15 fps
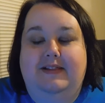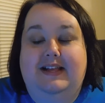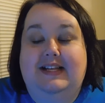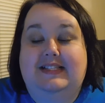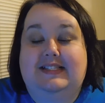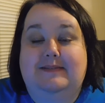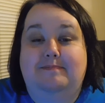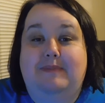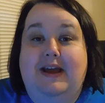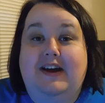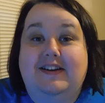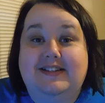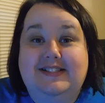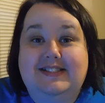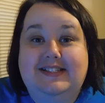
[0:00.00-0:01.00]
It's
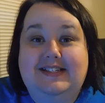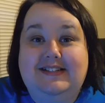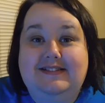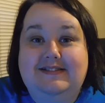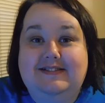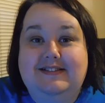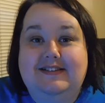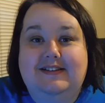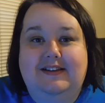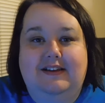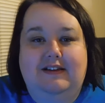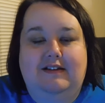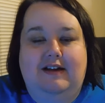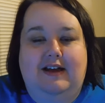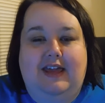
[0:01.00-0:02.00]
embarrassing.
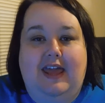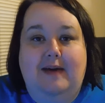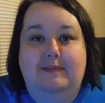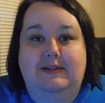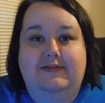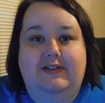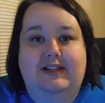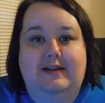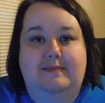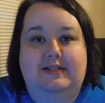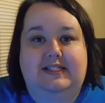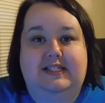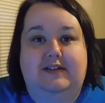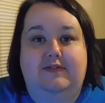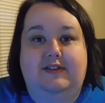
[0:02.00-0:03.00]
I can't believe I let
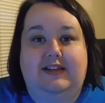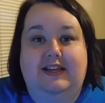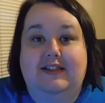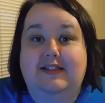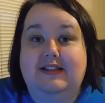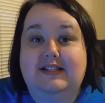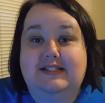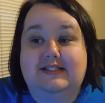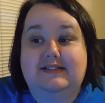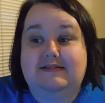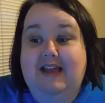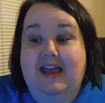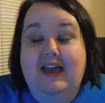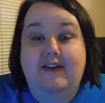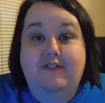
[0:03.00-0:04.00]
myself get this
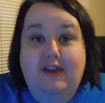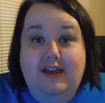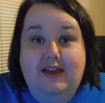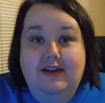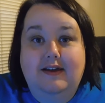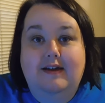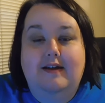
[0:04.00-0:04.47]
heavy.